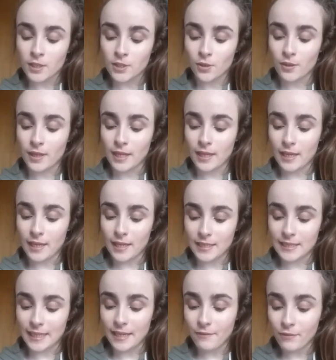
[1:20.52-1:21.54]
So the, it
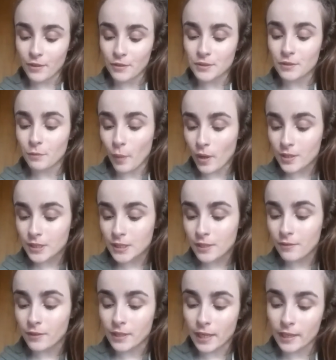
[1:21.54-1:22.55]
is the influence of
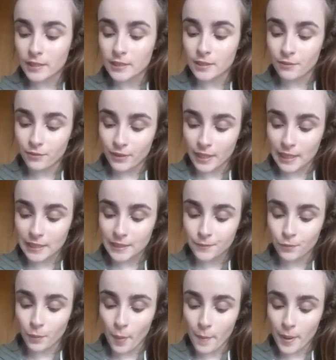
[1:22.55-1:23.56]
positive or negative things
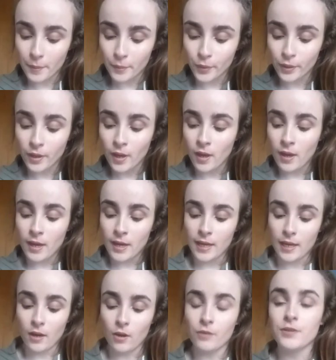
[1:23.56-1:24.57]
from a member
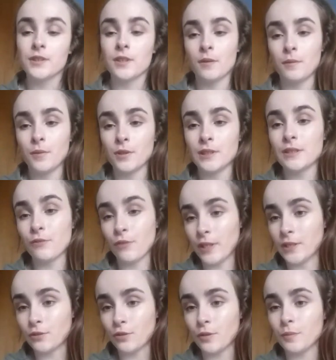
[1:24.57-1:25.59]
of someone's
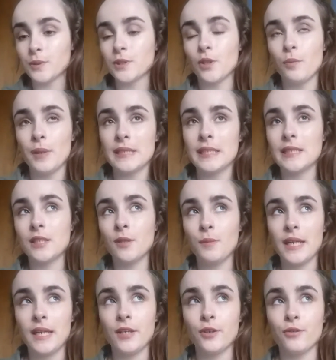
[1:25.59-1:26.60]
friend group. So basically
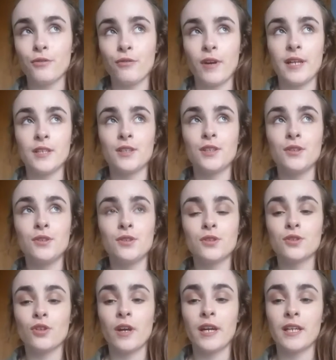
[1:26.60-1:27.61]
somebody in your friend
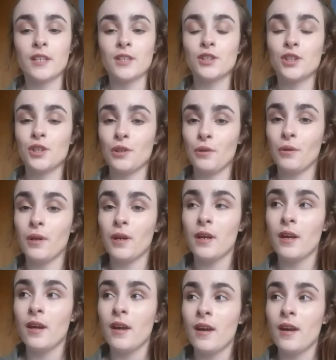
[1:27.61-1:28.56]
who's trying to